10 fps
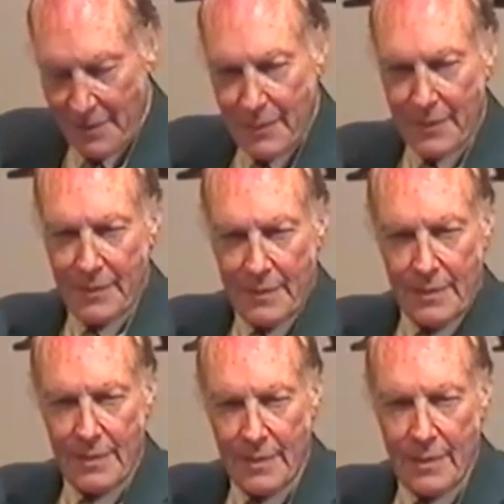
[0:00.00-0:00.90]
But
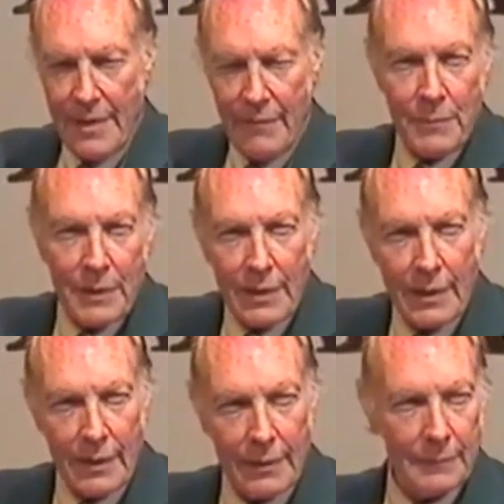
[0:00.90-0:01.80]
everyone
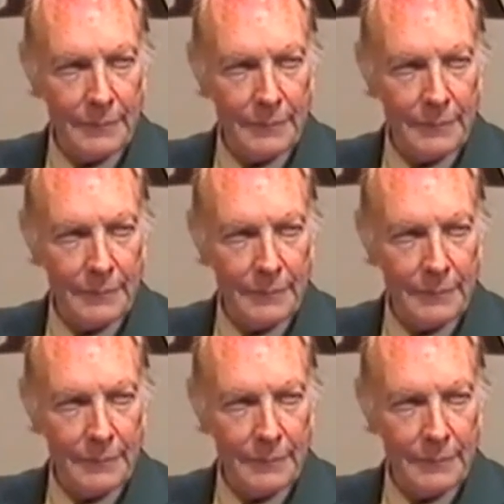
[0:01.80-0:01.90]
here,